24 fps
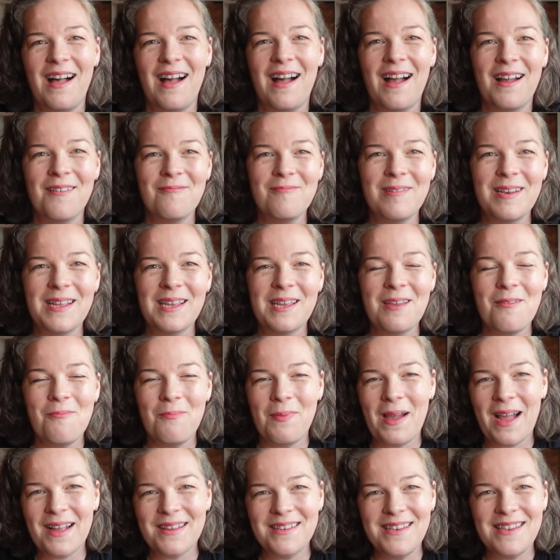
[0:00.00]
I'm going to get
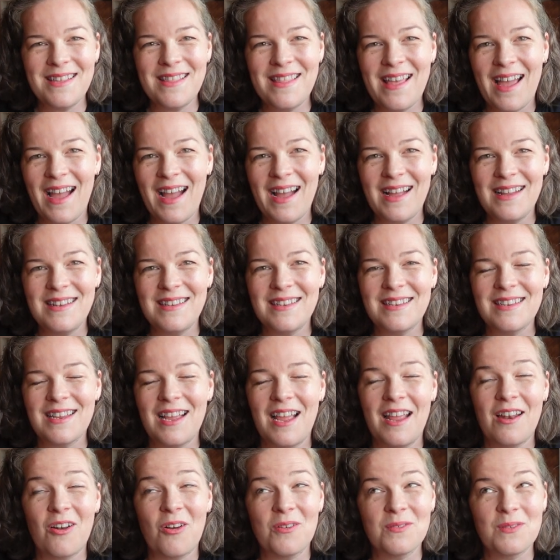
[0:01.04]
back to that
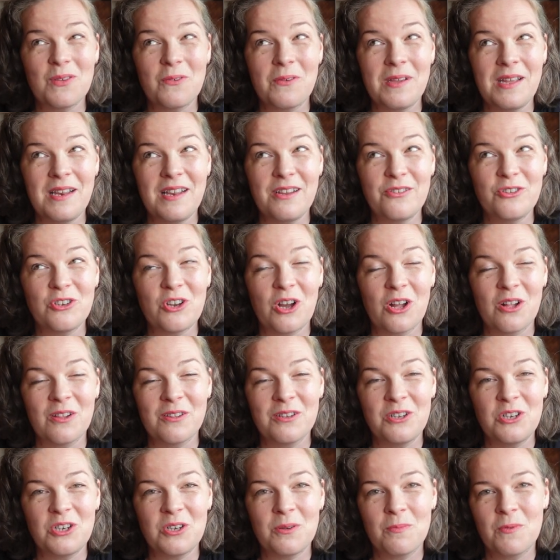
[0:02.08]
and also eating
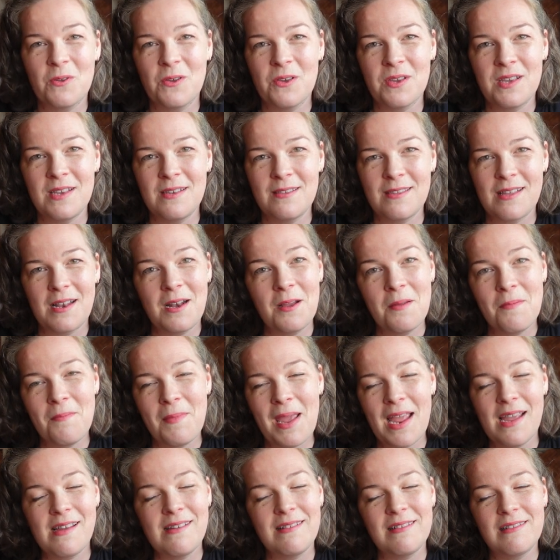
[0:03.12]
chocolate chip cookies that I
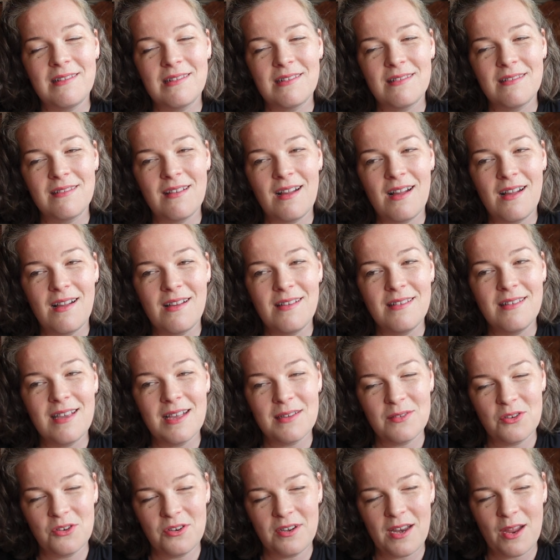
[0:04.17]
made
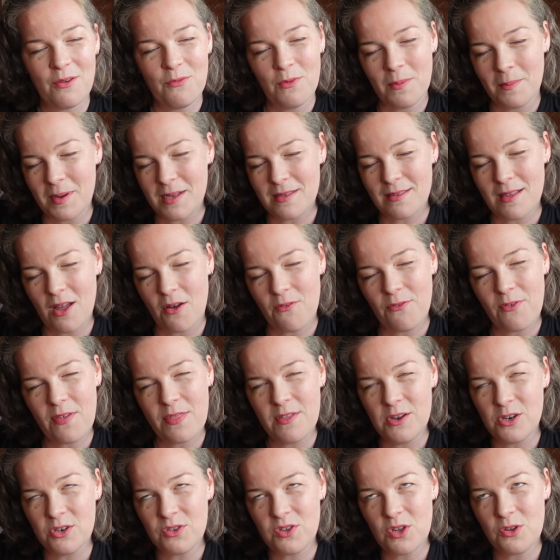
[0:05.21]
yesterday for myself,
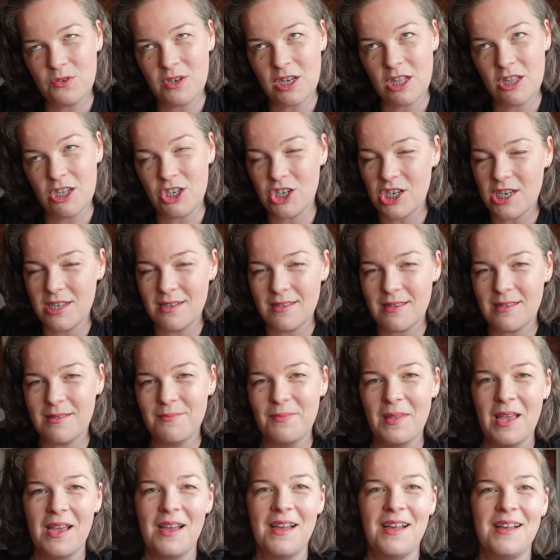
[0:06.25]
and they're so delicious.
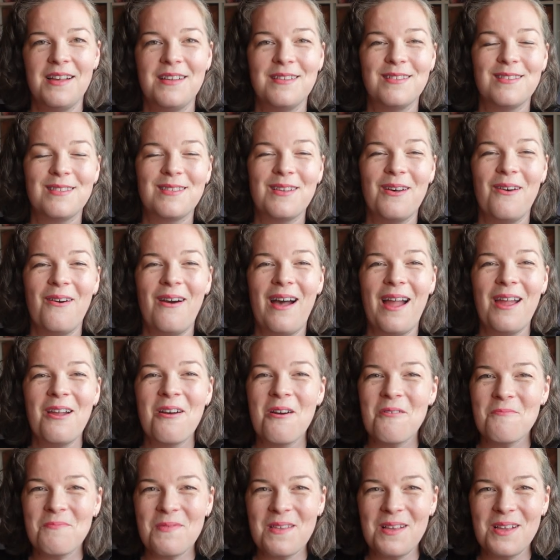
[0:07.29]
So I
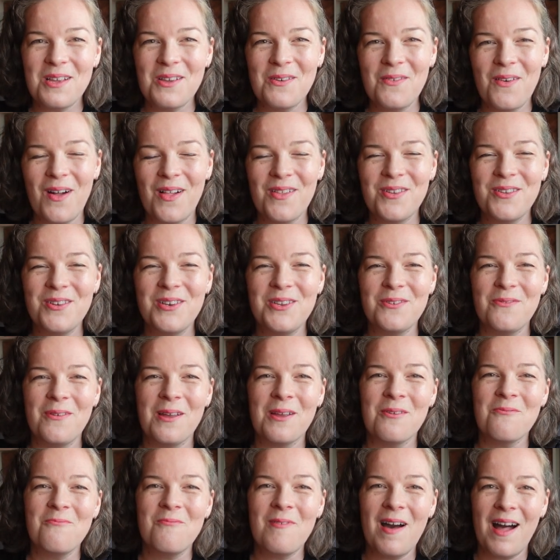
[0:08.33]
hope that you all are
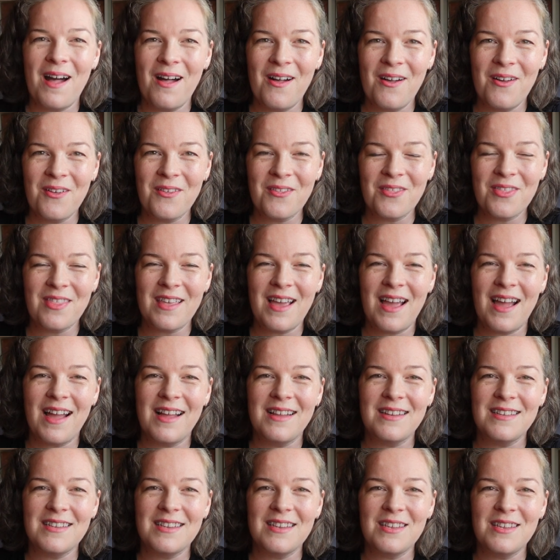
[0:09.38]
doing well,
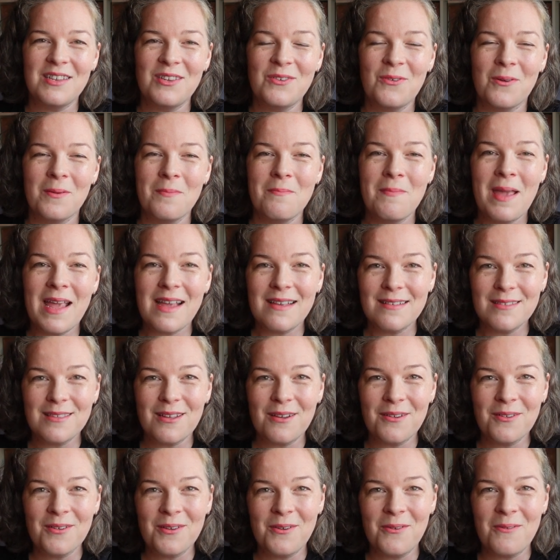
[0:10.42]
that your makes
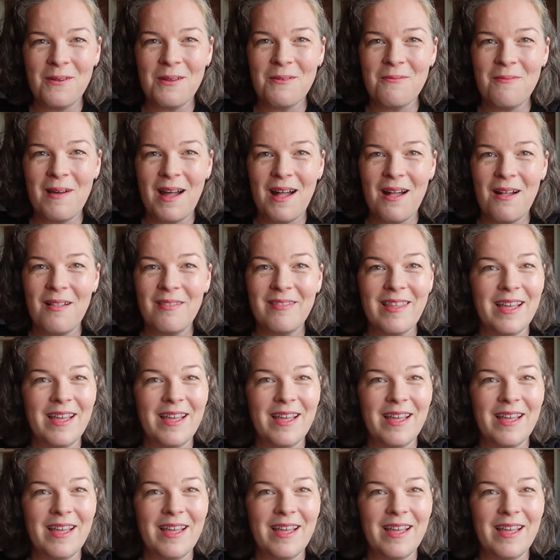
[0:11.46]
are going well.